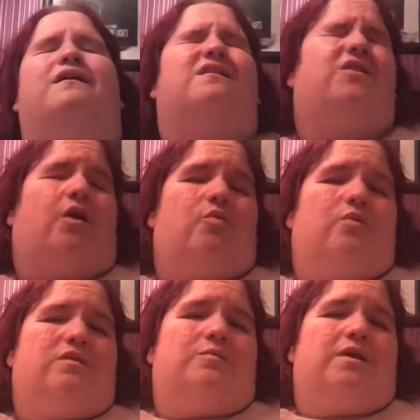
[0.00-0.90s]
can
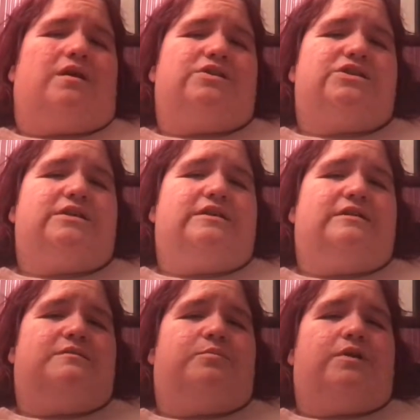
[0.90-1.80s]
cope with a bit of
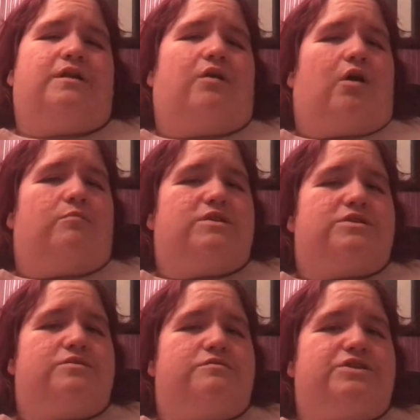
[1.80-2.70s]
cheese, but it can't be
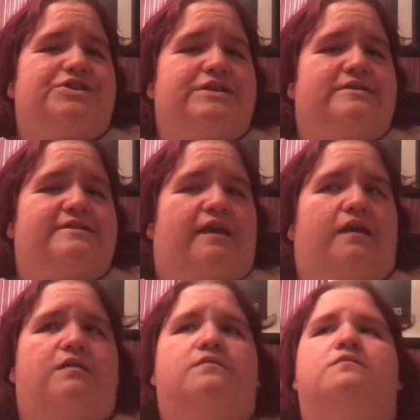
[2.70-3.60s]
too
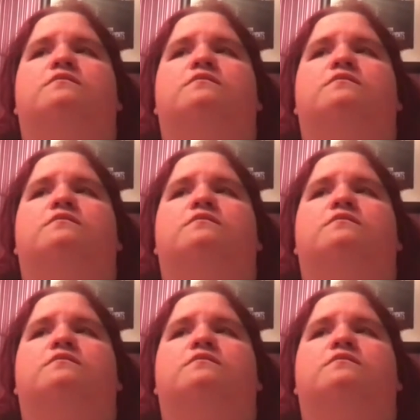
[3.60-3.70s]
cheesy.